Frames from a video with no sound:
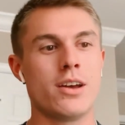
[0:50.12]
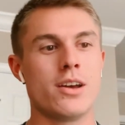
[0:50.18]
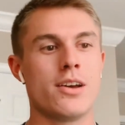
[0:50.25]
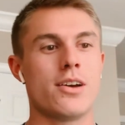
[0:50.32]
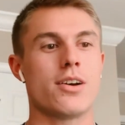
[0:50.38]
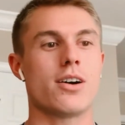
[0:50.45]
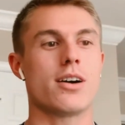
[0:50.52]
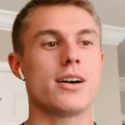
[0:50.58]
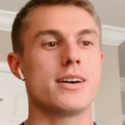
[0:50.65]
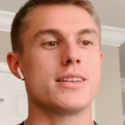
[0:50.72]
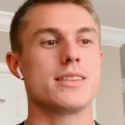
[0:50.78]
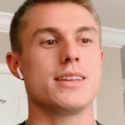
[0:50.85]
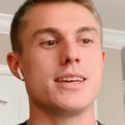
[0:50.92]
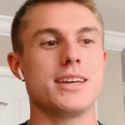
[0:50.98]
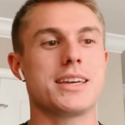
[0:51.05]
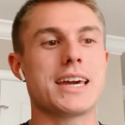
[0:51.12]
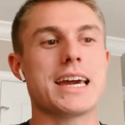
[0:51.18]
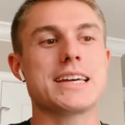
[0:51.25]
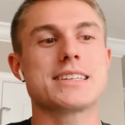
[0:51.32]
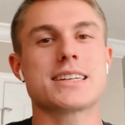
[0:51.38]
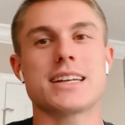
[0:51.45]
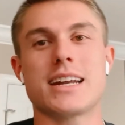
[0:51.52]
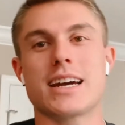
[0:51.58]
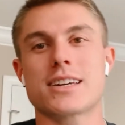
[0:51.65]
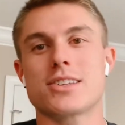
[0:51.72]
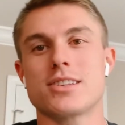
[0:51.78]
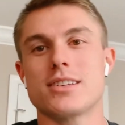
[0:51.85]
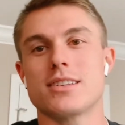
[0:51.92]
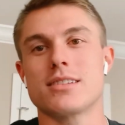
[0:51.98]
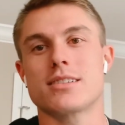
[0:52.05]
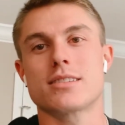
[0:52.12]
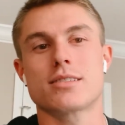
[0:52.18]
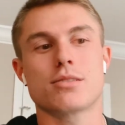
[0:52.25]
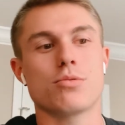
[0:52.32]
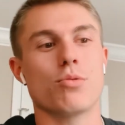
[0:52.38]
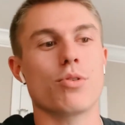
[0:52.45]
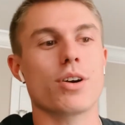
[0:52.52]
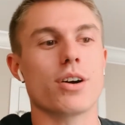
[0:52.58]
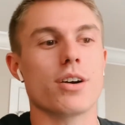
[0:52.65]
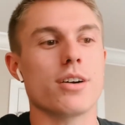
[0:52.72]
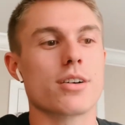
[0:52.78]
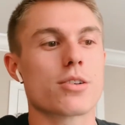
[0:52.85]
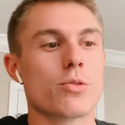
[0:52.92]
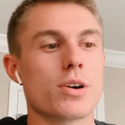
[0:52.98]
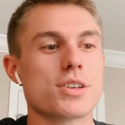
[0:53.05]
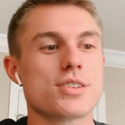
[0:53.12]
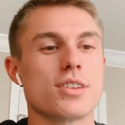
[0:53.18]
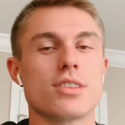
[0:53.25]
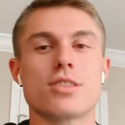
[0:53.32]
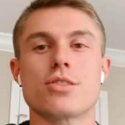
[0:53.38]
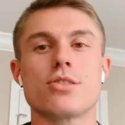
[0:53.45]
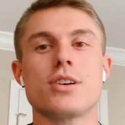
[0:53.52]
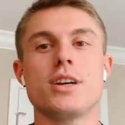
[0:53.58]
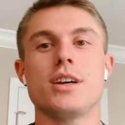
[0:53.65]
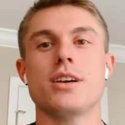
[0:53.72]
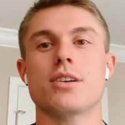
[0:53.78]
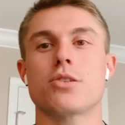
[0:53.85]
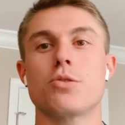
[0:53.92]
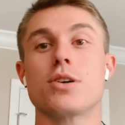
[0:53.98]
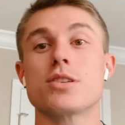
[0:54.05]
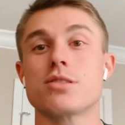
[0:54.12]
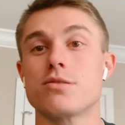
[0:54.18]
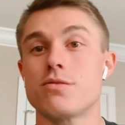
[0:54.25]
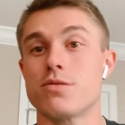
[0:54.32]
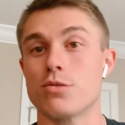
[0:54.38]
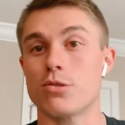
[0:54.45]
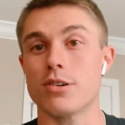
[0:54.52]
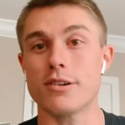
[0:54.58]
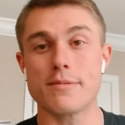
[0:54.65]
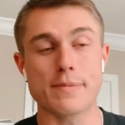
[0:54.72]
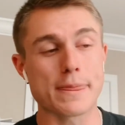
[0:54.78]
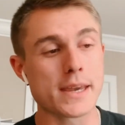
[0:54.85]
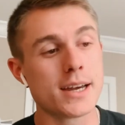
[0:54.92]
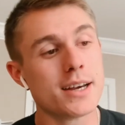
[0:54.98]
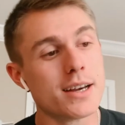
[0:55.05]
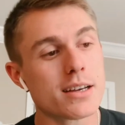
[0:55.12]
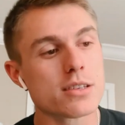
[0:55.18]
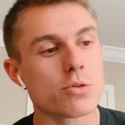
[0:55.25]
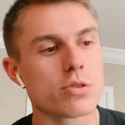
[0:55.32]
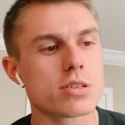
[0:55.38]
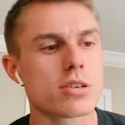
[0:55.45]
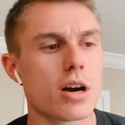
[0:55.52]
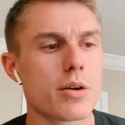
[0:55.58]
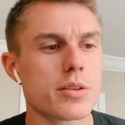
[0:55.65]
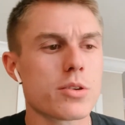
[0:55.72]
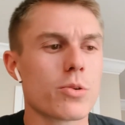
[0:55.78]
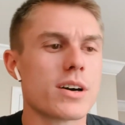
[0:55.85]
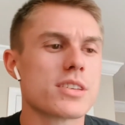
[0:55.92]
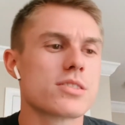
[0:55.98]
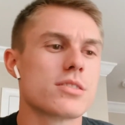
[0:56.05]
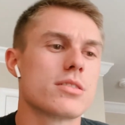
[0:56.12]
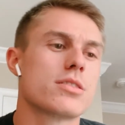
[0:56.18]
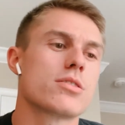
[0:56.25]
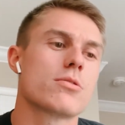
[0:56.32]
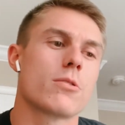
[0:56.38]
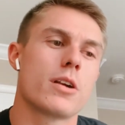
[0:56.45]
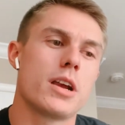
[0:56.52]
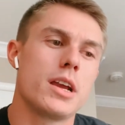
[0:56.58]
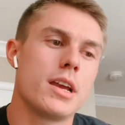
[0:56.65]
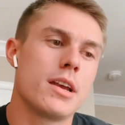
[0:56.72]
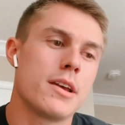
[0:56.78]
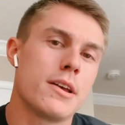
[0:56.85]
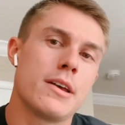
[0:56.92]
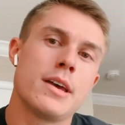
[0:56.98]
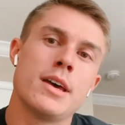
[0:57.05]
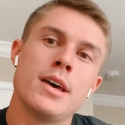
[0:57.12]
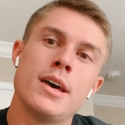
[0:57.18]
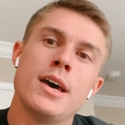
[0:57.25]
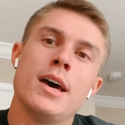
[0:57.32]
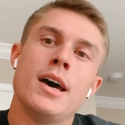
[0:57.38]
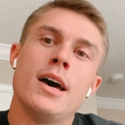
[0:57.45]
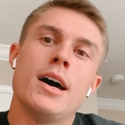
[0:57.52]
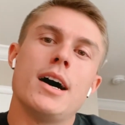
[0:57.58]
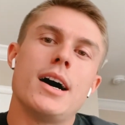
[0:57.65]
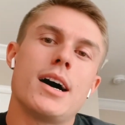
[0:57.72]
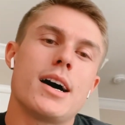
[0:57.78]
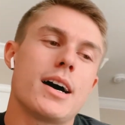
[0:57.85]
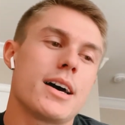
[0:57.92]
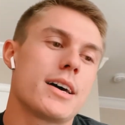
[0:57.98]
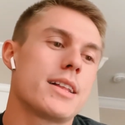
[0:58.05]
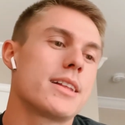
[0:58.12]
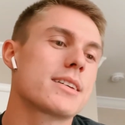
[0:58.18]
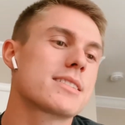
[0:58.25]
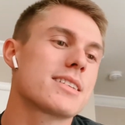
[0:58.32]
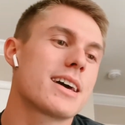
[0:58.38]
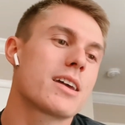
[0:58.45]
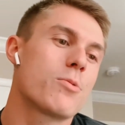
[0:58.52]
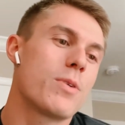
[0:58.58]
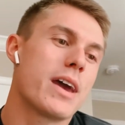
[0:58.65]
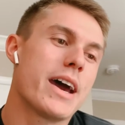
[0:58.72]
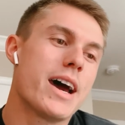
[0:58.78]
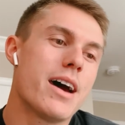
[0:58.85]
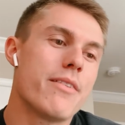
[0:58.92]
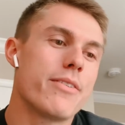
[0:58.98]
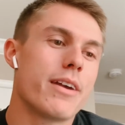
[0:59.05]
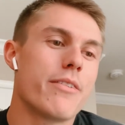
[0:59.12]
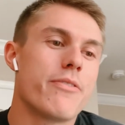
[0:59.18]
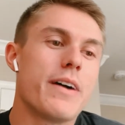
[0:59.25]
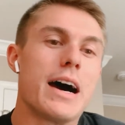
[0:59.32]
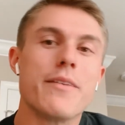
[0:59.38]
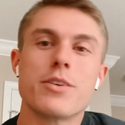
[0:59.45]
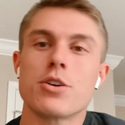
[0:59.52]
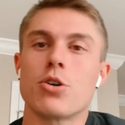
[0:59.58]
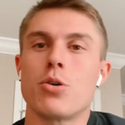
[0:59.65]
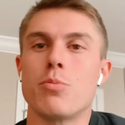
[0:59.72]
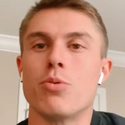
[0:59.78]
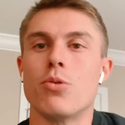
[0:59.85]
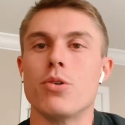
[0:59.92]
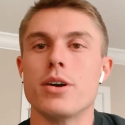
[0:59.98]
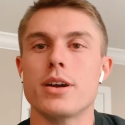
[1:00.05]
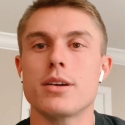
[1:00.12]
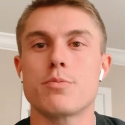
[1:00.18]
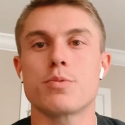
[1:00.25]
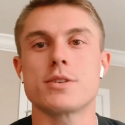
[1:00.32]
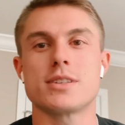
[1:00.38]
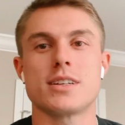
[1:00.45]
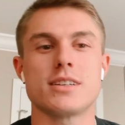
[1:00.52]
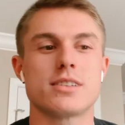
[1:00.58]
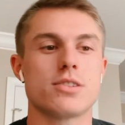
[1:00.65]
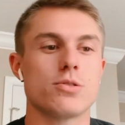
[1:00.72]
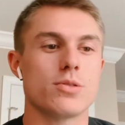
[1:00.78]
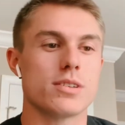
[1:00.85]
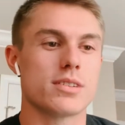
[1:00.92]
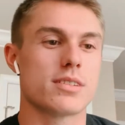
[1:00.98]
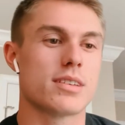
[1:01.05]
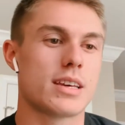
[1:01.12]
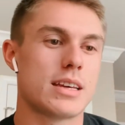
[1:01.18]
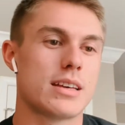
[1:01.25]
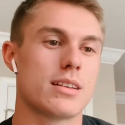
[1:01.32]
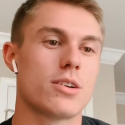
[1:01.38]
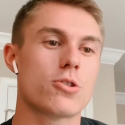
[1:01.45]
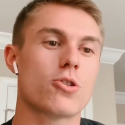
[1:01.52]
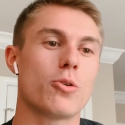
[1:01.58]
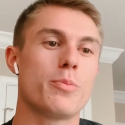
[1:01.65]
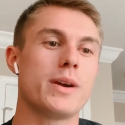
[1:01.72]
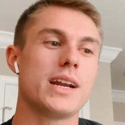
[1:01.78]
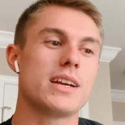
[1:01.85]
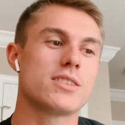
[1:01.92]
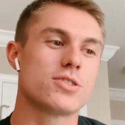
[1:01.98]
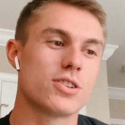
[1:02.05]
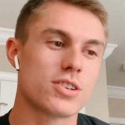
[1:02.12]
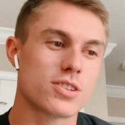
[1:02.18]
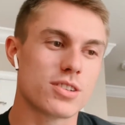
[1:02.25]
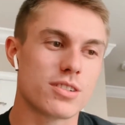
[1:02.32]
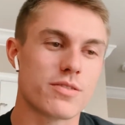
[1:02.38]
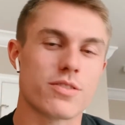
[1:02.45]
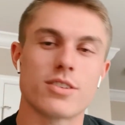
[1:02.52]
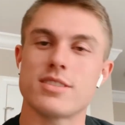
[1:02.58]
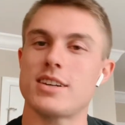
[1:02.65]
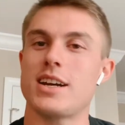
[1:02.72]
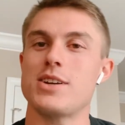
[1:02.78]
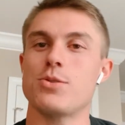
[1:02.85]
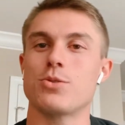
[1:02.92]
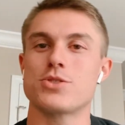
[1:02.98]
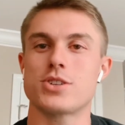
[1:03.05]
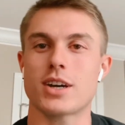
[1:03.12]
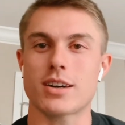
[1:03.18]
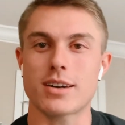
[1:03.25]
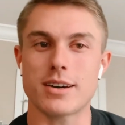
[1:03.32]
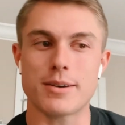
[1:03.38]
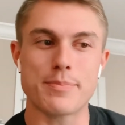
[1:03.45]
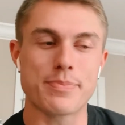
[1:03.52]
on the case connections were question 3 and question 4. So we'll start with question 3. Looks like we have a 5-year-old boy presented to his local pediatrician for his annual checkup.